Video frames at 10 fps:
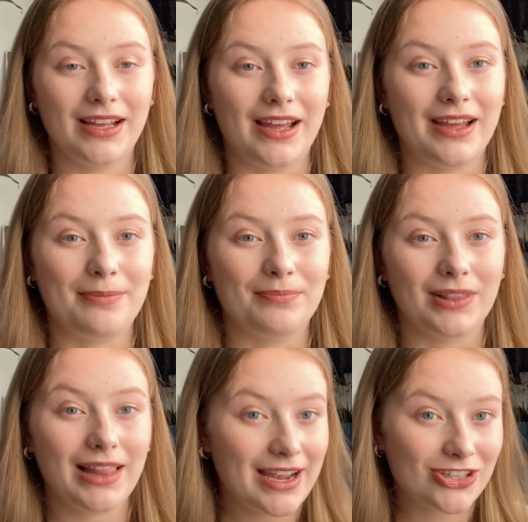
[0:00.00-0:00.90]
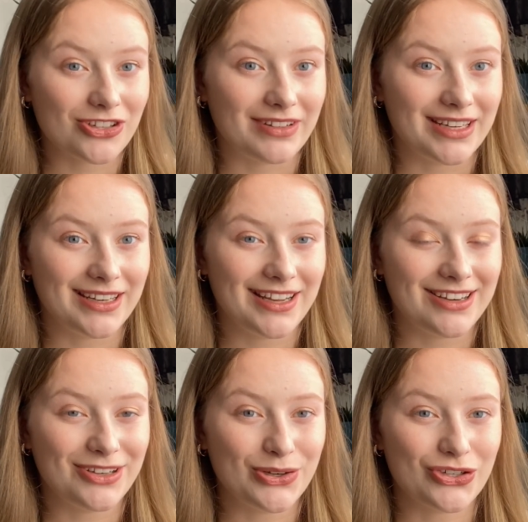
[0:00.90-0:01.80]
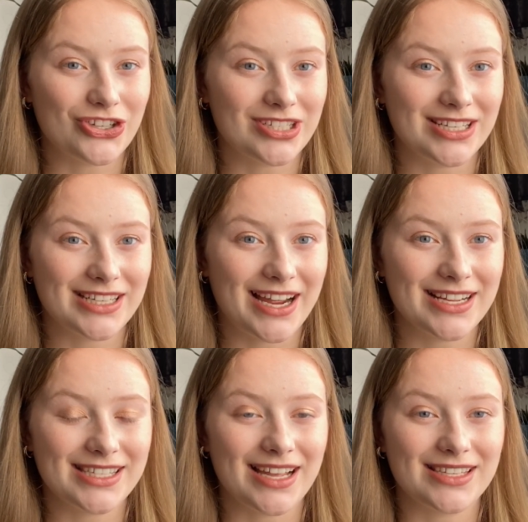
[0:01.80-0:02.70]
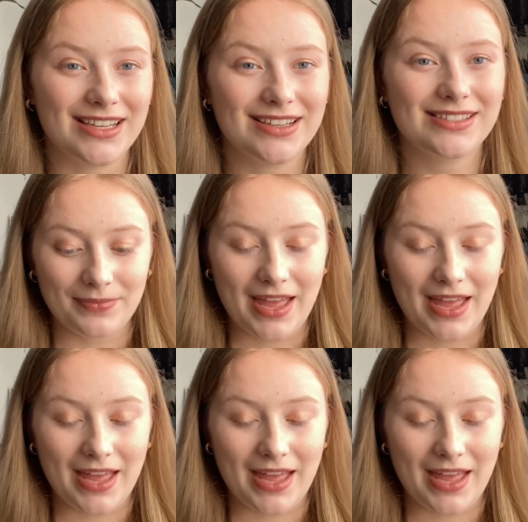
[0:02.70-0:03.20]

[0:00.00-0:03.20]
lecturing in nutrition and dietetics.